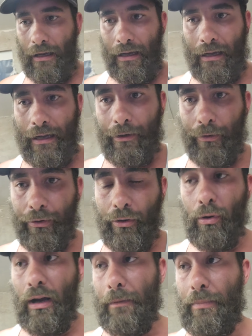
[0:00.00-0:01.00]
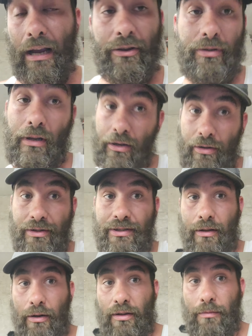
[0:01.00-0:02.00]
I don't know. I could
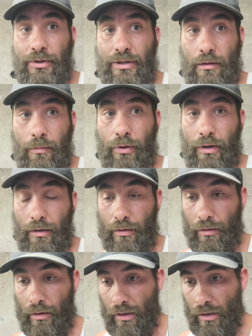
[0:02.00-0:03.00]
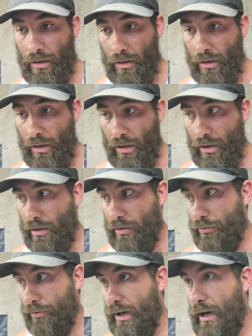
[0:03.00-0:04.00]
start the machine, put it in
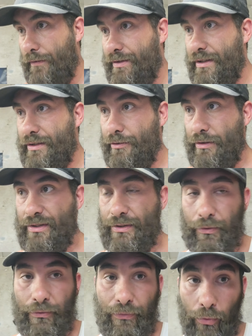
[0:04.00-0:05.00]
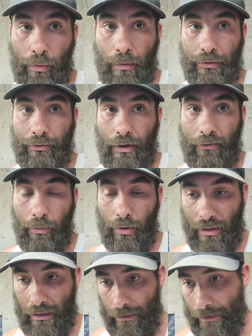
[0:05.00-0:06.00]
drive since there is no four-wheel drive
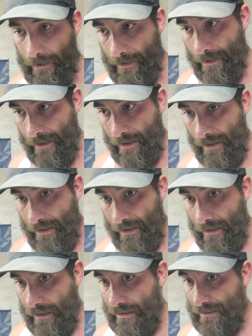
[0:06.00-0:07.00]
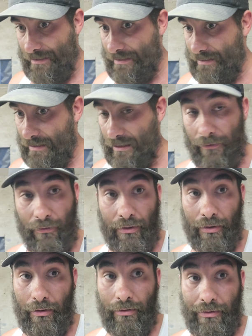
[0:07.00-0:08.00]
working, and see if it
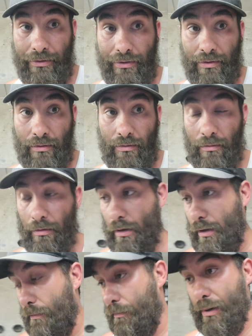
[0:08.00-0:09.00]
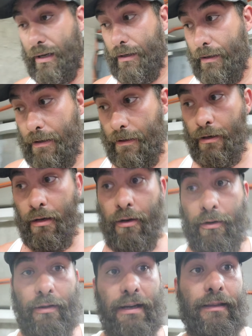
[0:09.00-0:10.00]
turns. But
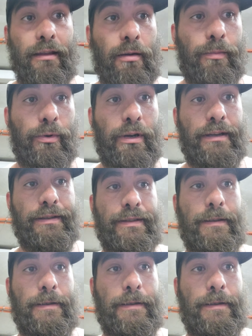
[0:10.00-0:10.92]
right there, boys,